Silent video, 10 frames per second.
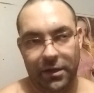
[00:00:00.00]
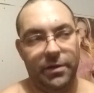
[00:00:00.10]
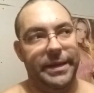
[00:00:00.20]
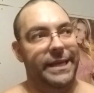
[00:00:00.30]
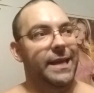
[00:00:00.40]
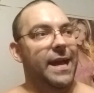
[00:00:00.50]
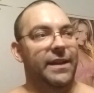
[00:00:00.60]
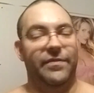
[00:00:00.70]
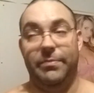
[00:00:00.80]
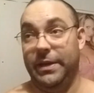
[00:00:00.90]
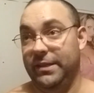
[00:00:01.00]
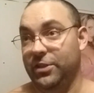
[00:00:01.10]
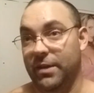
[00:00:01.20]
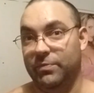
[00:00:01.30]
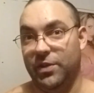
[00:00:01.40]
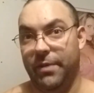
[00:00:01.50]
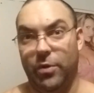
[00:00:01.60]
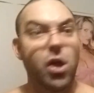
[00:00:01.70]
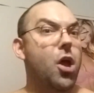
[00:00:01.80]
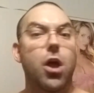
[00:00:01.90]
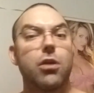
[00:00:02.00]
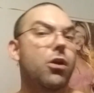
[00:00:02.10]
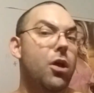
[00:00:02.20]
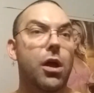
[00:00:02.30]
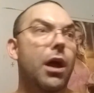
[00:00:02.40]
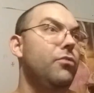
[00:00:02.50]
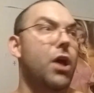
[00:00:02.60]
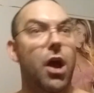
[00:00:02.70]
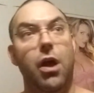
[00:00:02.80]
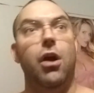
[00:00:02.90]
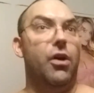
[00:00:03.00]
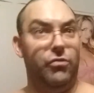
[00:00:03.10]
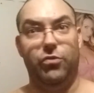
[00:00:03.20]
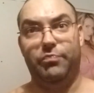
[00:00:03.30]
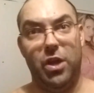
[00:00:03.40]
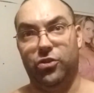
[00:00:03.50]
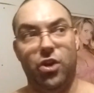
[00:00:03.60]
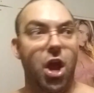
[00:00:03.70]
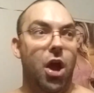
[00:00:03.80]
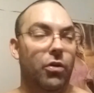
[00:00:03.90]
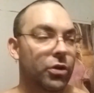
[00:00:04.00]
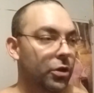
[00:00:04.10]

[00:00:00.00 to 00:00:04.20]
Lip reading: Oh my god, everybody jumps up. "Oh, I'm not you pizza now.